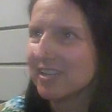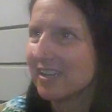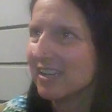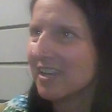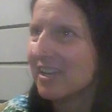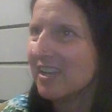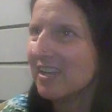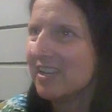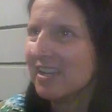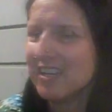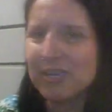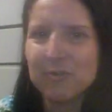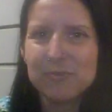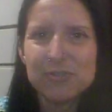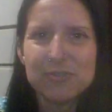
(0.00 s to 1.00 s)
Like,
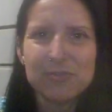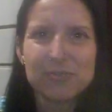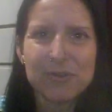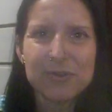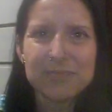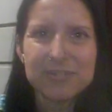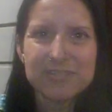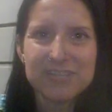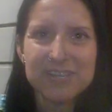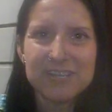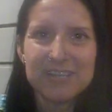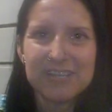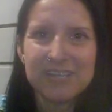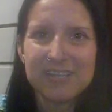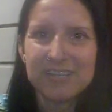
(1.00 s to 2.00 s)
he would do gross
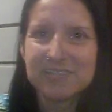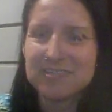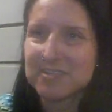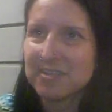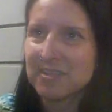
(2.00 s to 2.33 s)
things